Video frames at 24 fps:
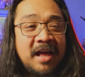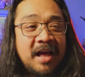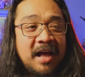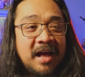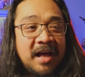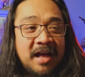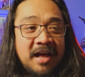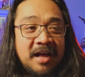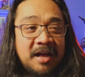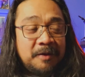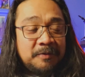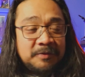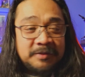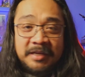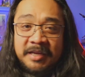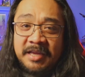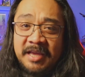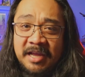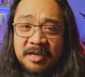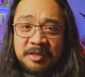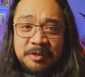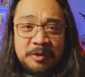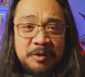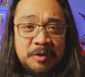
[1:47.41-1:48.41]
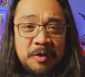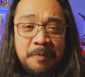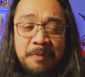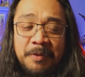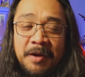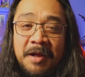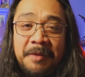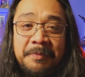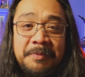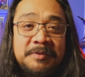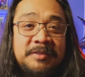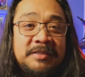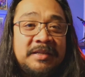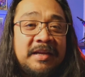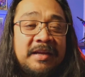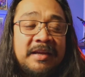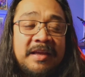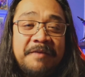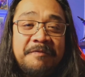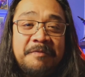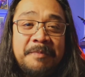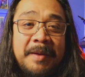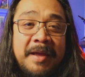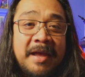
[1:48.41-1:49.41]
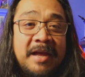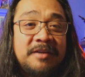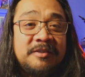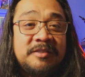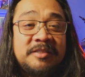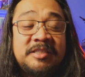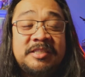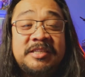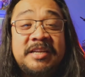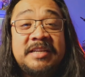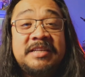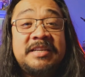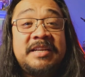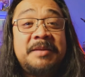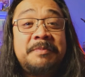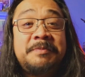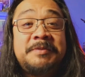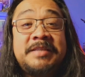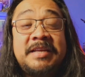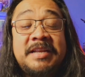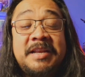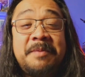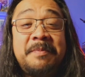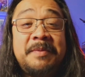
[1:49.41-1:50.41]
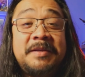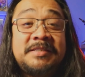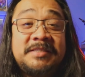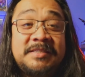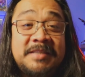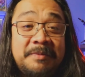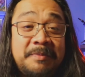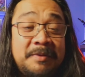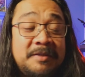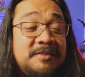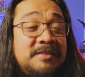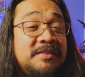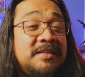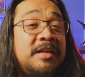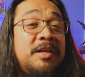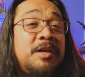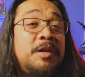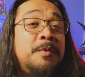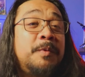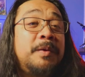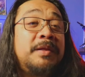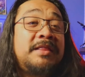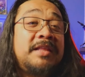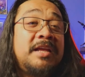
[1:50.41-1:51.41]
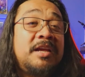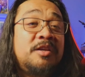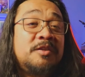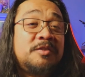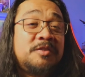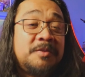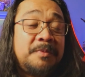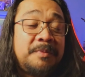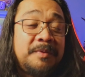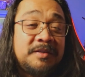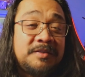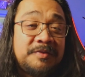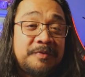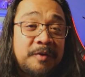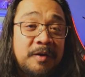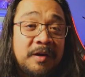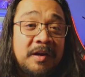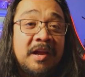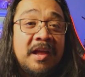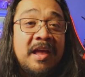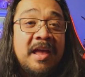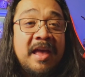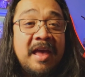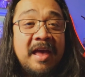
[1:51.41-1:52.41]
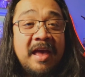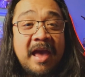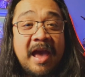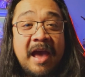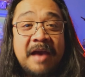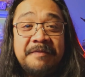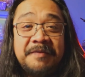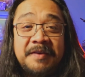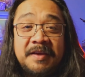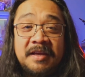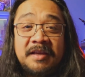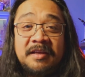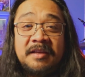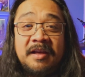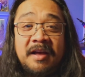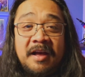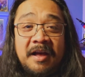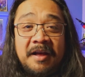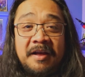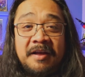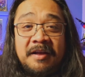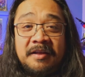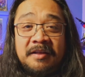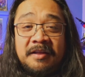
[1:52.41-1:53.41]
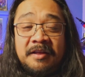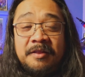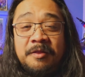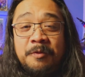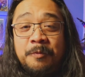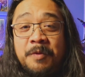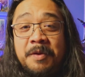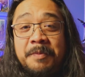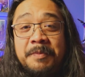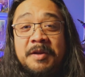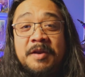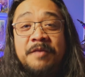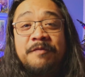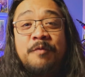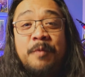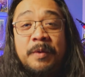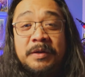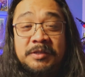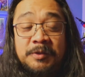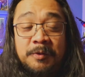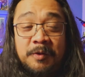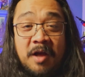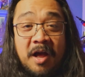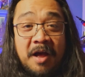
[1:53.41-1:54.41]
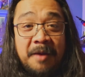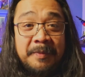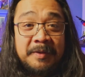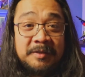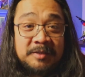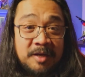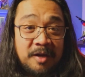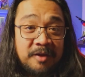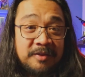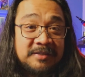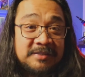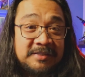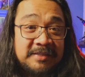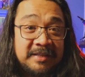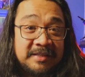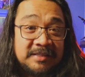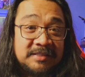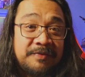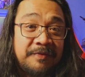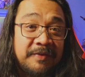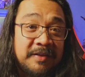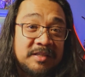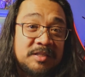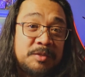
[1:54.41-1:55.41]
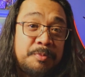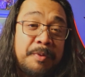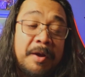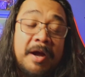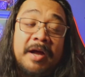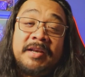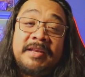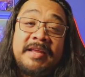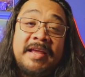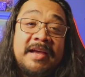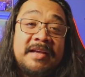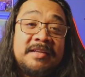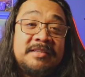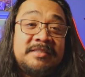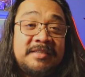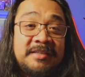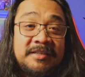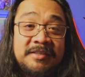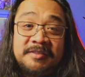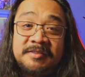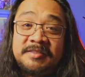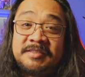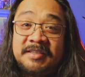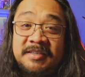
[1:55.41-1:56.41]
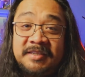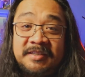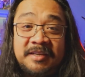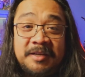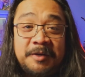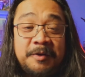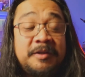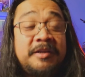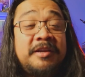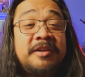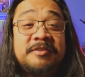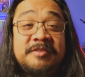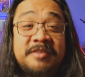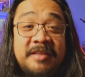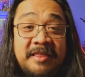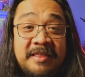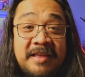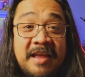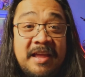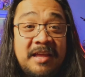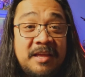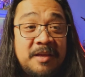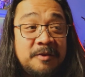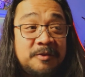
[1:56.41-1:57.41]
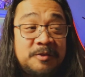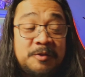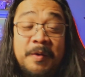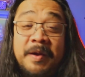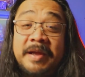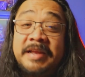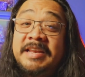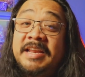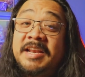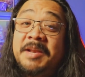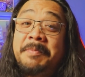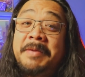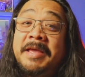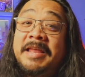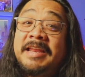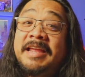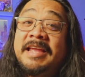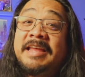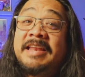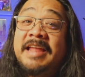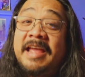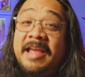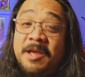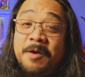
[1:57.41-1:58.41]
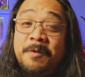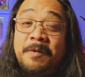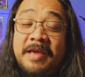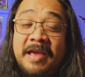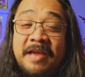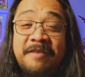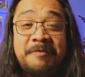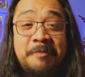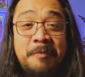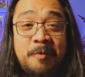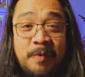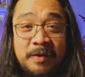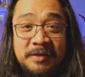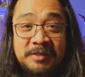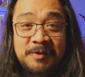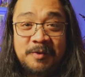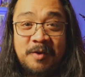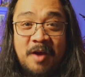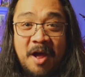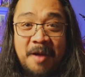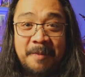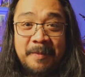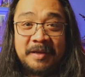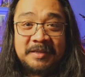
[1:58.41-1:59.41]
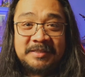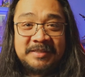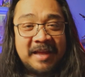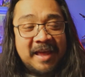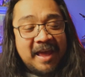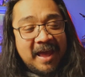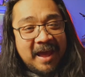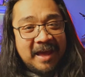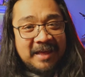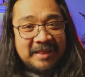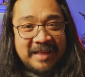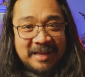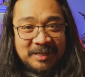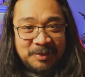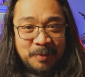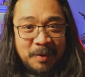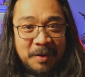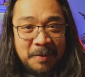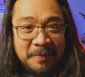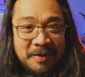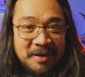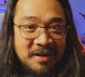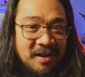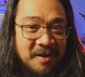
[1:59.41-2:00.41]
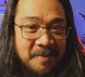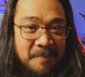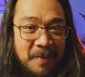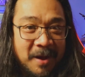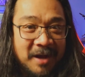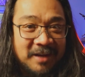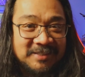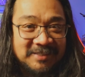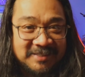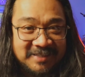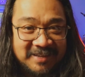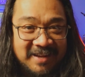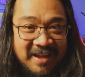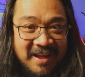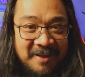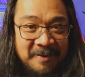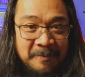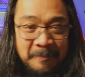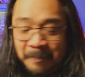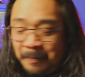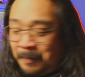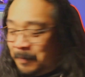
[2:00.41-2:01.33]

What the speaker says: I was like, yeah, sure, no problem. I gave her my address. She ended up sending me something. She's like, you know what, thank you so much for having the women of Kwento Comics on the C-List Villains podcast. Here's a thank you. So I ended up getting an A-OK from Kwento Comics, and that's what I'm going to unbox today.